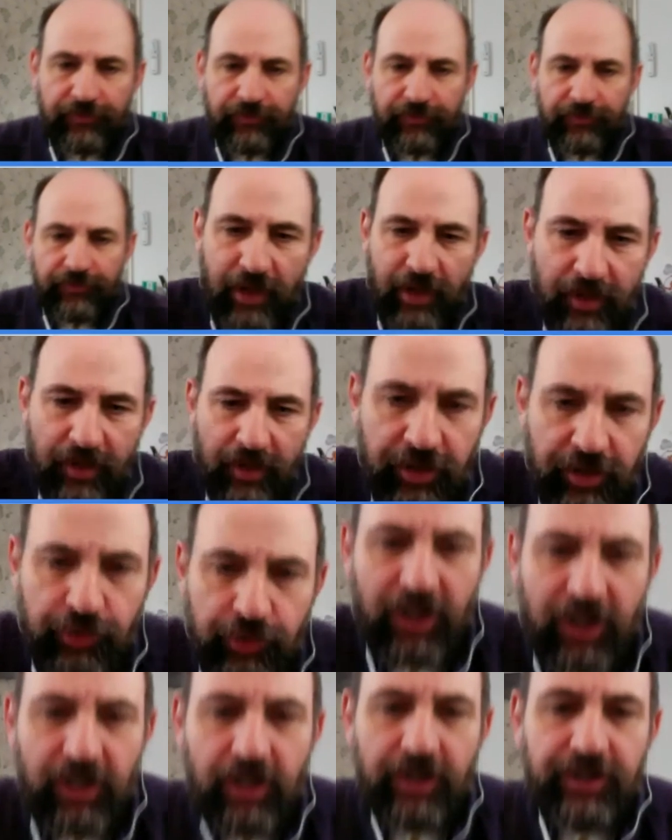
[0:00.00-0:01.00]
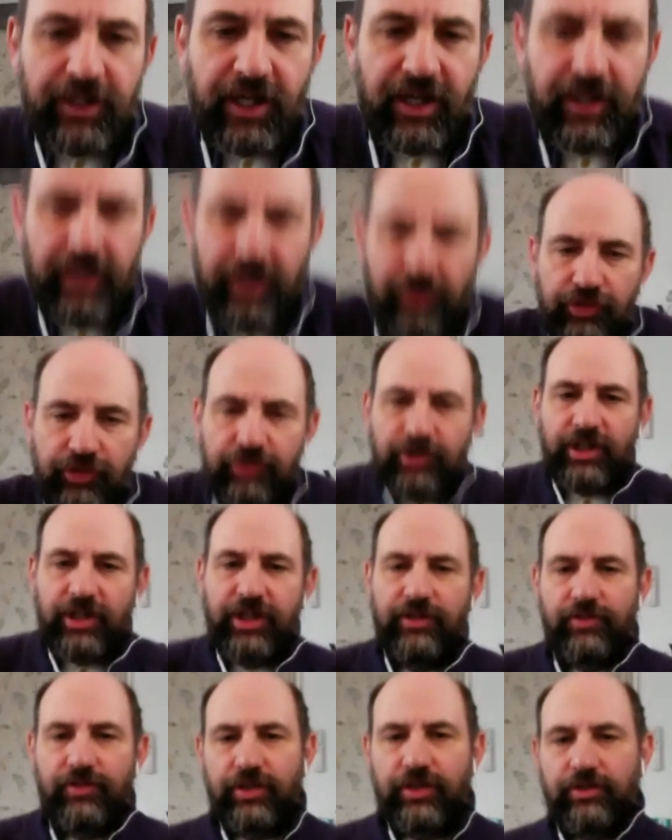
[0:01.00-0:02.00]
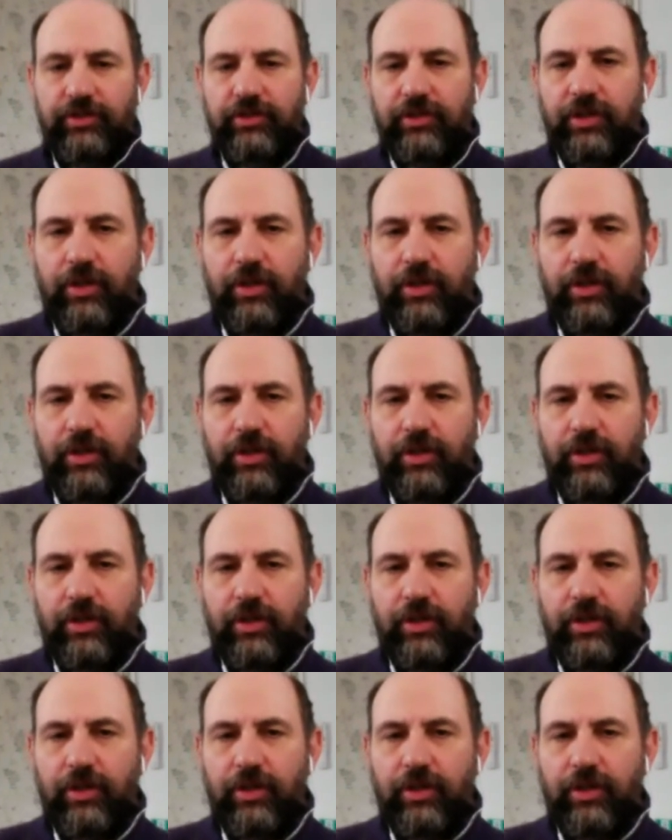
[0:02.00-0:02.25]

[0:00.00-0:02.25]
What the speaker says: flow in as well on that in saying that,